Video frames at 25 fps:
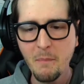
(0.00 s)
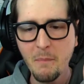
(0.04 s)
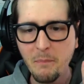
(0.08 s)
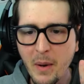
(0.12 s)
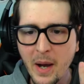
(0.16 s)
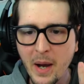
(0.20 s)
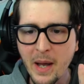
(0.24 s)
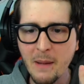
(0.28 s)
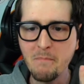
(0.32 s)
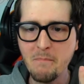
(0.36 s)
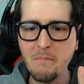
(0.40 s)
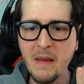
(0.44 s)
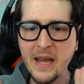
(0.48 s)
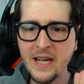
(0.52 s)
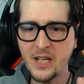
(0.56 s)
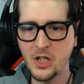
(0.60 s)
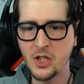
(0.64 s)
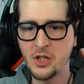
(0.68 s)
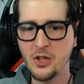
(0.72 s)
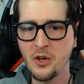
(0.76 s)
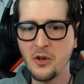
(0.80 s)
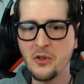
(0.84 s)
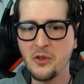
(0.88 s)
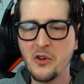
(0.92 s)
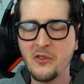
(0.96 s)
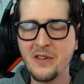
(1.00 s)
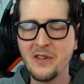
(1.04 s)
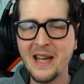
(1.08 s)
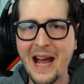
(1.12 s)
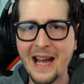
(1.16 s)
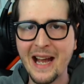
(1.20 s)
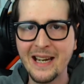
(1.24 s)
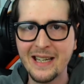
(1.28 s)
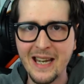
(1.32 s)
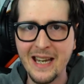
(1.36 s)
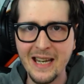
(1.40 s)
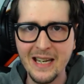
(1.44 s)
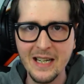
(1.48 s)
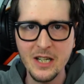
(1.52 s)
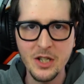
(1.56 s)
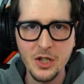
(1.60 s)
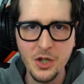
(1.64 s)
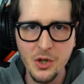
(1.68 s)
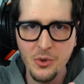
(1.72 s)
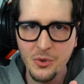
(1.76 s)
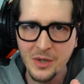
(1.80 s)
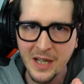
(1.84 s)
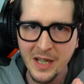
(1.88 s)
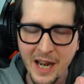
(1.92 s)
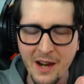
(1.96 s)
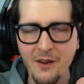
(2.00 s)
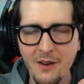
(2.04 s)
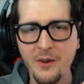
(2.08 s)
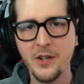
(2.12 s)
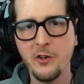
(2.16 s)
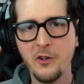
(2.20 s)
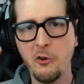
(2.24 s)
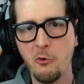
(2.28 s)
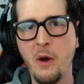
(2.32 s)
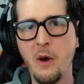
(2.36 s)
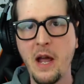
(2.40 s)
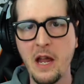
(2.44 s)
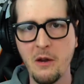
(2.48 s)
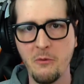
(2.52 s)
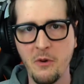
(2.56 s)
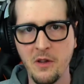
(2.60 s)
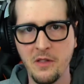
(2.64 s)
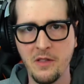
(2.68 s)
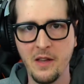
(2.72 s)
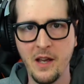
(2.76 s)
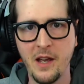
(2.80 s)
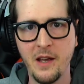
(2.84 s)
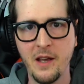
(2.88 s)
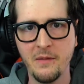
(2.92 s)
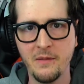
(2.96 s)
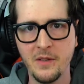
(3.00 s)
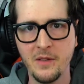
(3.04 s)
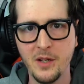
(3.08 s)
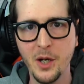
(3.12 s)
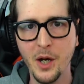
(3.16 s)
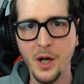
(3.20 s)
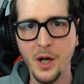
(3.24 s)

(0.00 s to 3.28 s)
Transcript: but make sure they're not getting too carried away with it, you